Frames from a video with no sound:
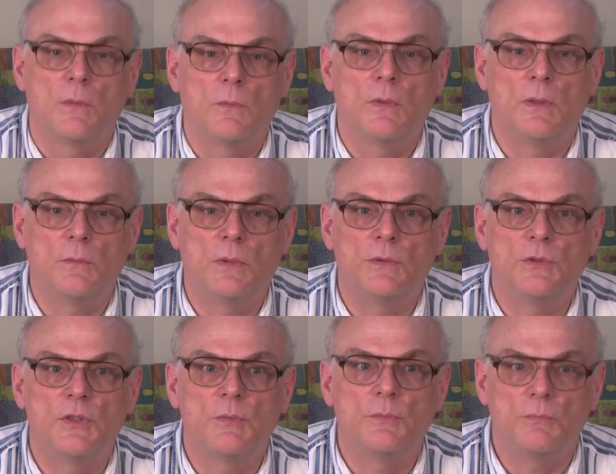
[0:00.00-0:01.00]

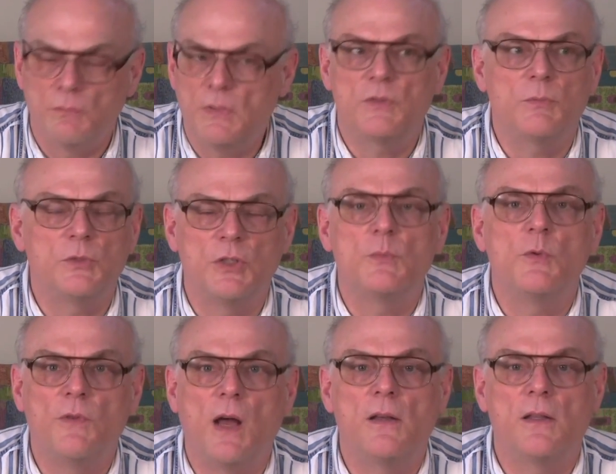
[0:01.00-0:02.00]
let's just
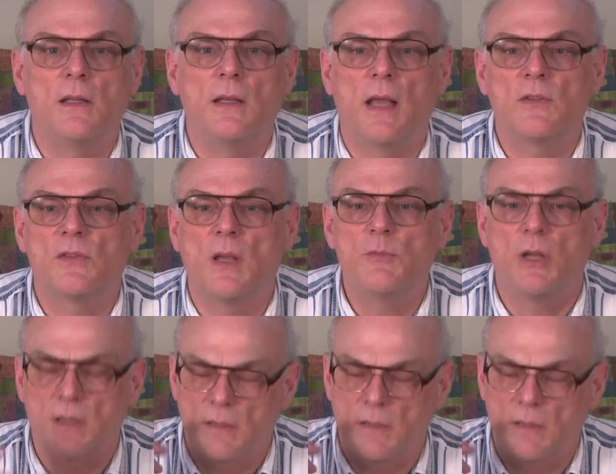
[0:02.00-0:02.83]
move on to the next subject,